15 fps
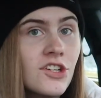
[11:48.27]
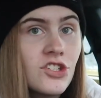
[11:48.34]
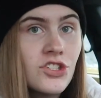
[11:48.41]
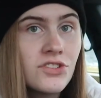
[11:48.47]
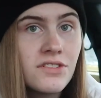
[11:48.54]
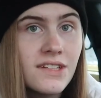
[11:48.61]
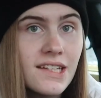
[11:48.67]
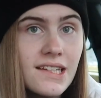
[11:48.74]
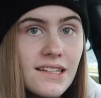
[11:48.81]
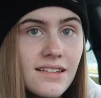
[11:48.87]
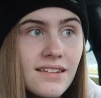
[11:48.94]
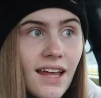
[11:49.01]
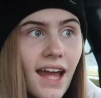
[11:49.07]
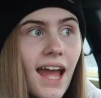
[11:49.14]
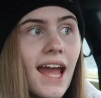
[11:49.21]
the
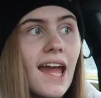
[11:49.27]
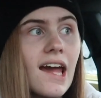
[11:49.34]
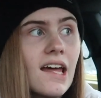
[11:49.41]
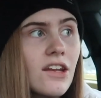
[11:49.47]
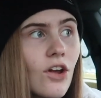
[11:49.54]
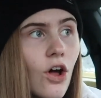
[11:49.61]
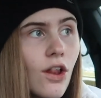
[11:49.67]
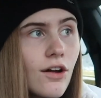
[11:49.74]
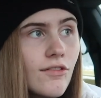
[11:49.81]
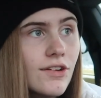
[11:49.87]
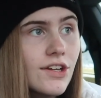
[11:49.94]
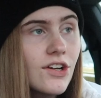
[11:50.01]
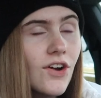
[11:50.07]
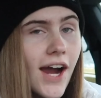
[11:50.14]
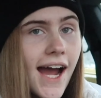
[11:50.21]
trees and all over
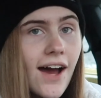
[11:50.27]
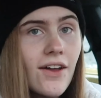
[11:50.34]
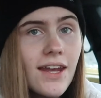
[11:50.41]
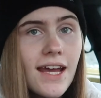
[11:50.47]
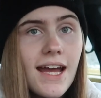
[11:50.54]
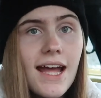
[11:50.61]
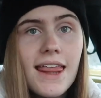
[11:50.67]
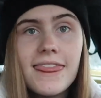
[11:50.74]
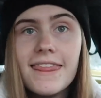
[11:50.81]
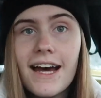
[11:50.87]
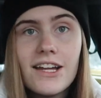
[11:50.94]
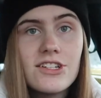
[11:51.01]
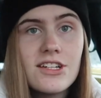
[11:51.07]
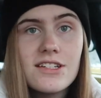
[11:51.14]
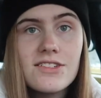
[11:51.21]
the ground
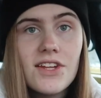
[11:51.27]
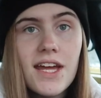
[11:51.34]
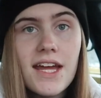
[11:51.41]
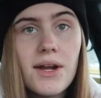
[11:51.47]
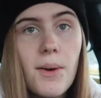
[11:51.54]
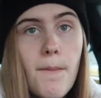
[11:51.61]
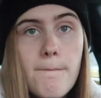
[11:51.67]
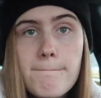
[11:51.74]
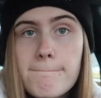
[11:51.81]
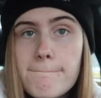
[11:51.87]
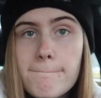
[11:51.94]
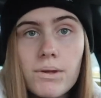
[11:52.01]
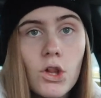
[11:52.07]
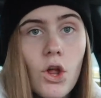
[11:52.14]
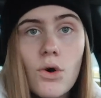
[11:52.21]
that just like
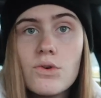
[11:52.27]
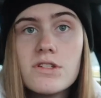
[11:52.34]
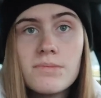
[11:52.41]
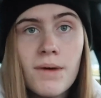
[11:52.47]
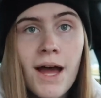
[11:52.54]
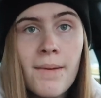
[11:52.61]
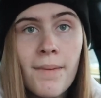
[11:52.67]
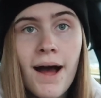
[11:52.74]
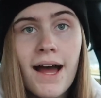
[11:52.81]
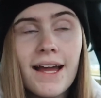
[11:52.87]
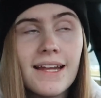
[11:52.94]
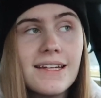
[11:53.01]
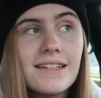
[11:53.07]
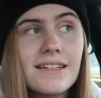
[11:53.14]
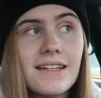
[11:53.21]
blows my
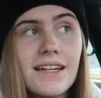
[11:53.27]
mind.